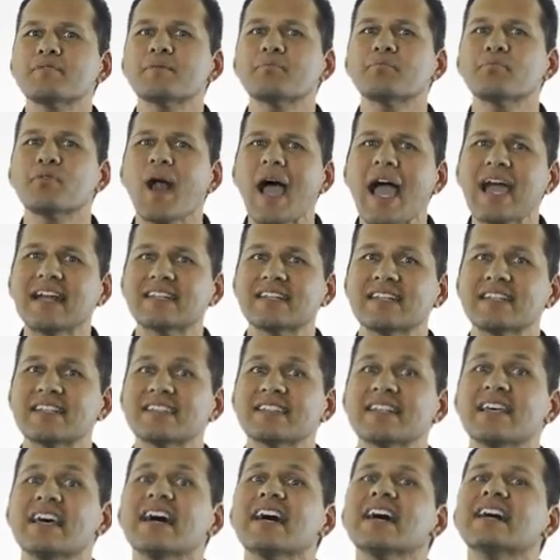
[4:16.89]
to
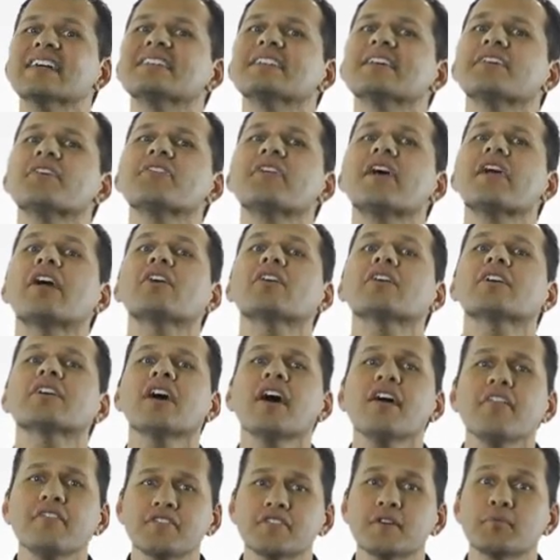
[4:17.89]
practice until they are
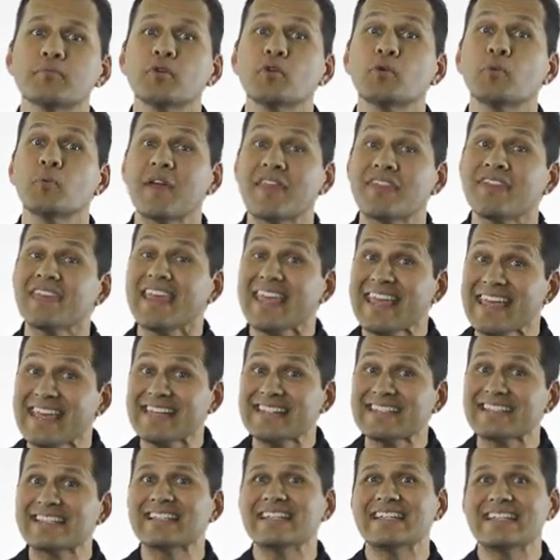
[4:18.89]
comfortable with
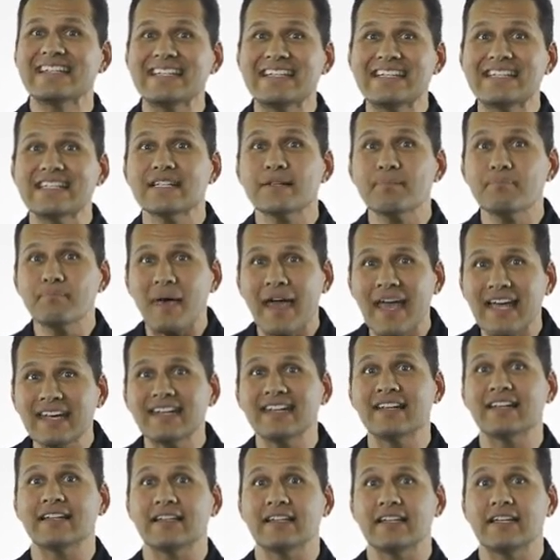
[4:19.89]
it
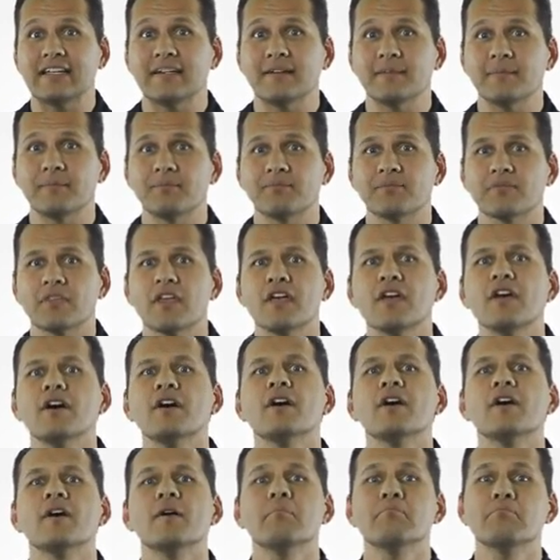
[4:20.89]
independently.
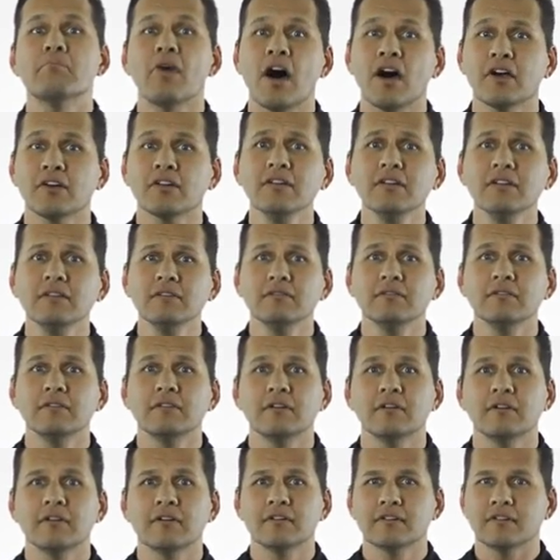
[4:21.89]
Model,
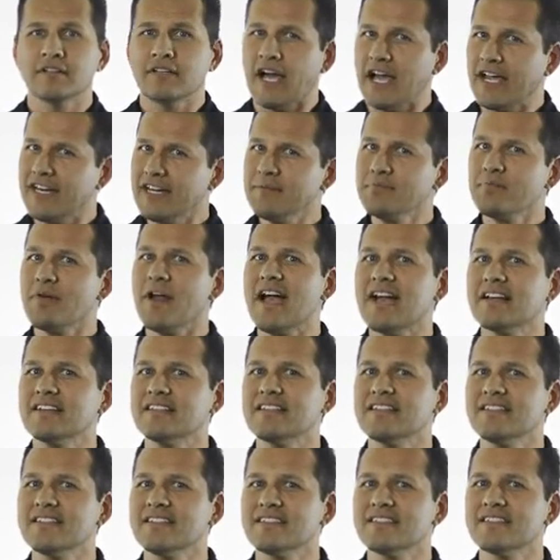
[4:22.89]
guided
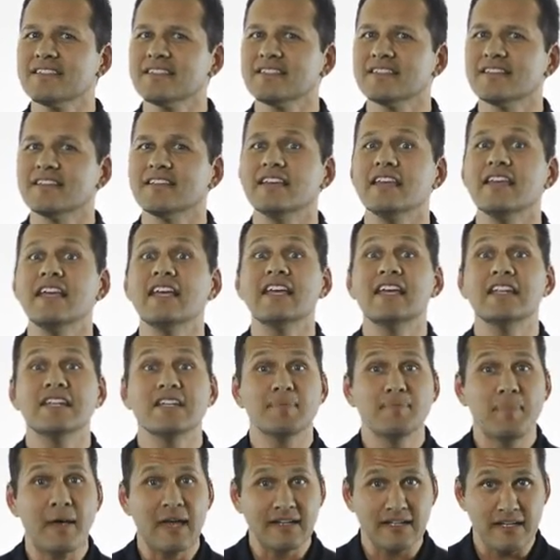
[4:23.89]
practice,
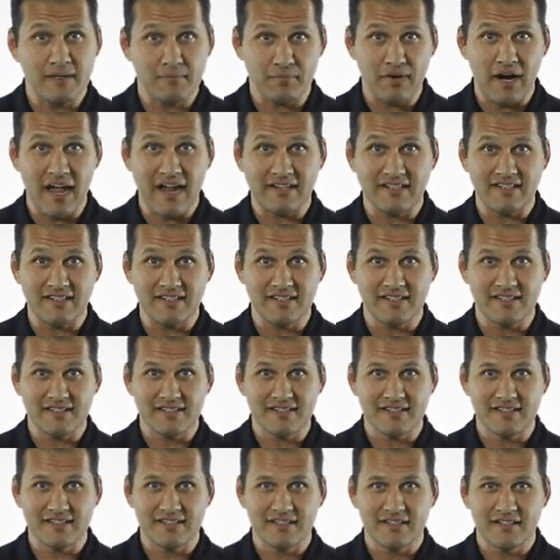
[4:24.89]
independent
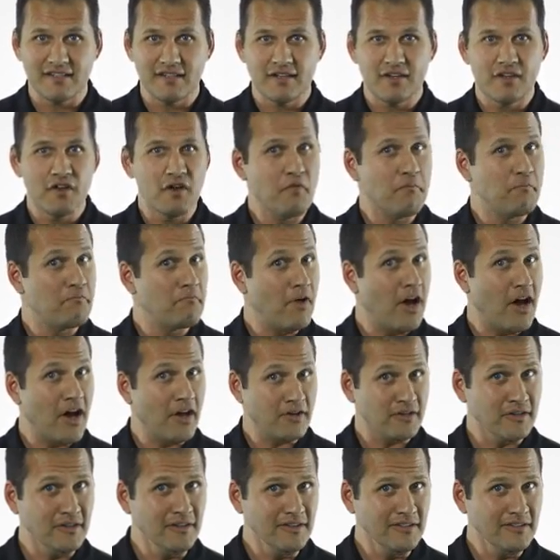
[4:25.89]
practice.
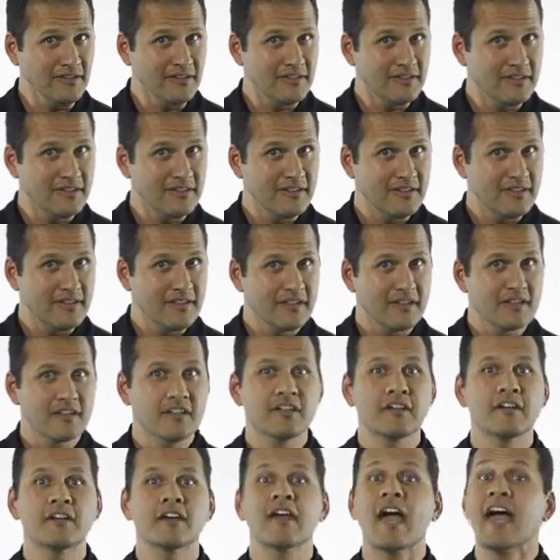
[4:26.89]
Model,
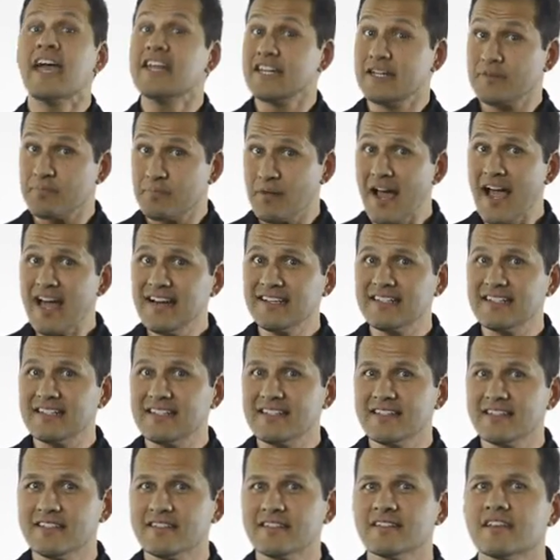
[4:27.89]
guided
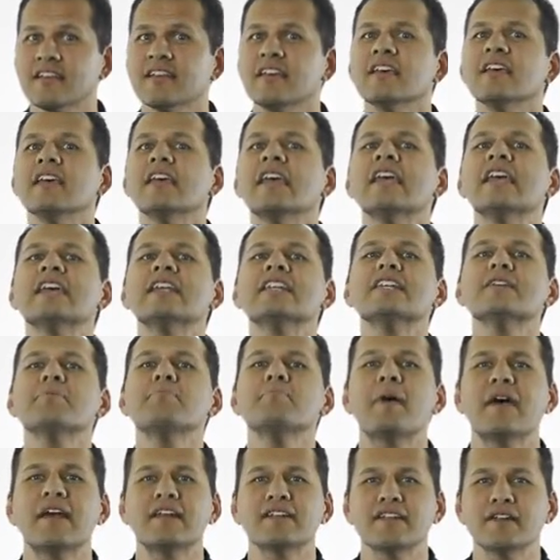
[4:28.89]
practice,
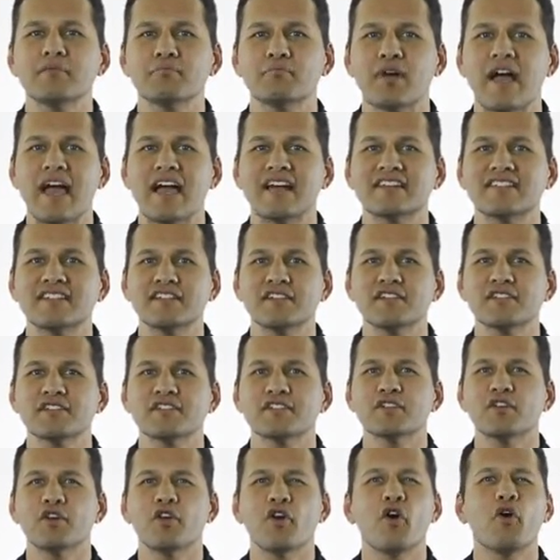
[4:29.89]
independent
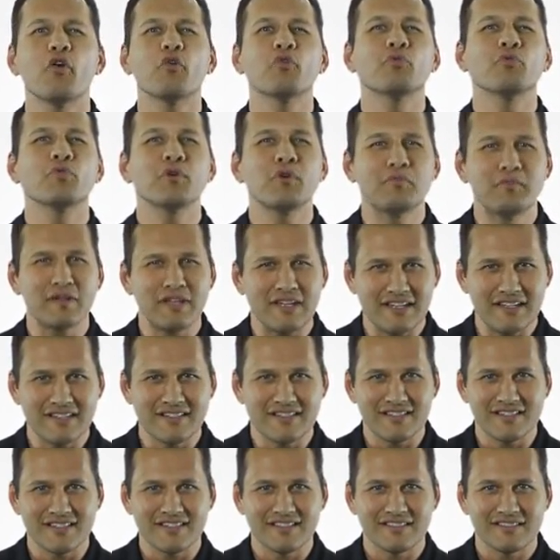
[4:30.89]
practice,
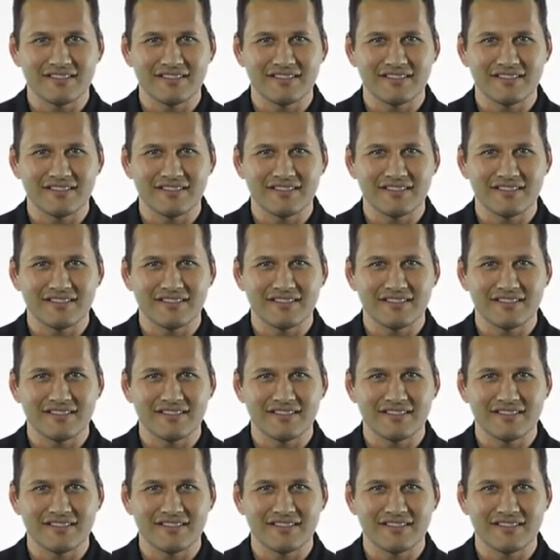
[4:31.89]
repeat.